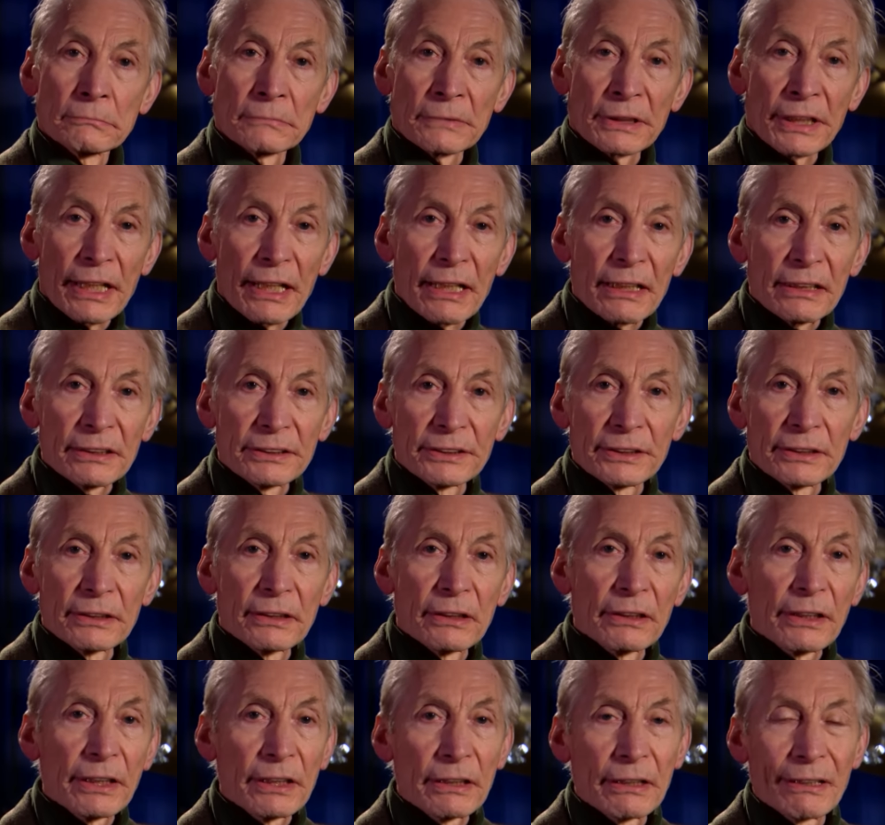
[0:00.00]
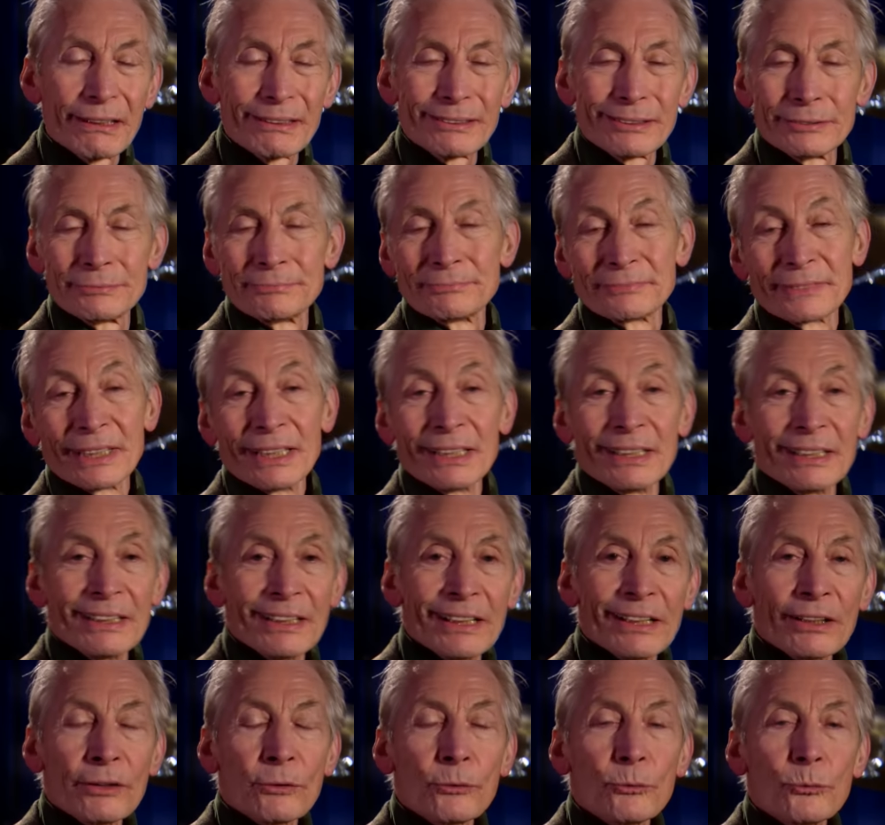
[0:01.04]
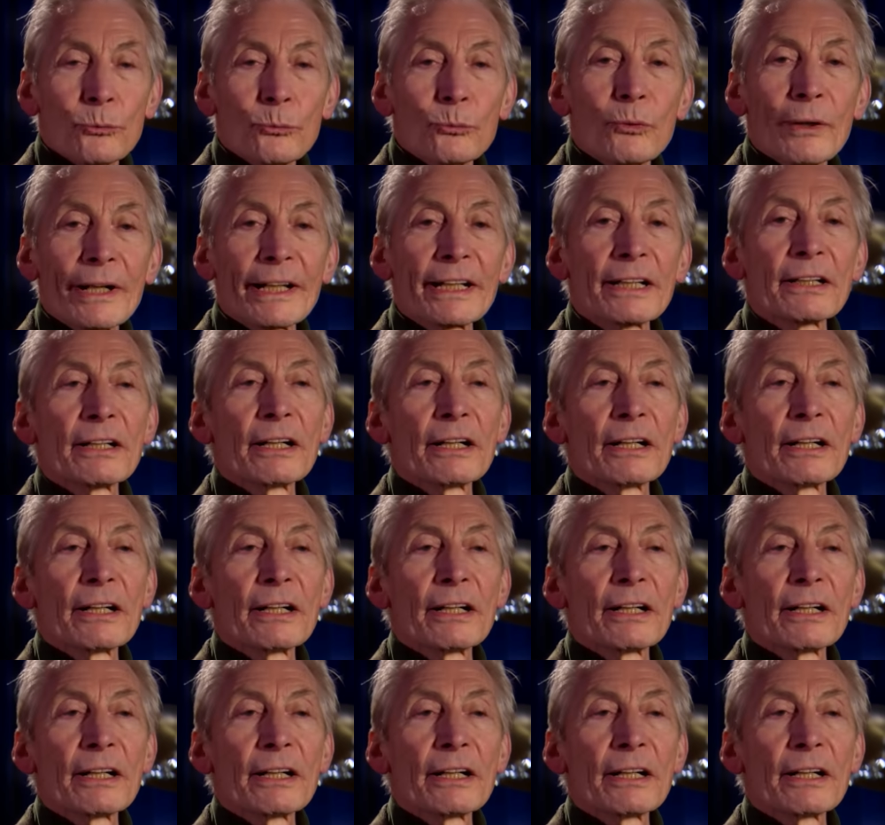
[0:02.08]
yeah, you know, I, when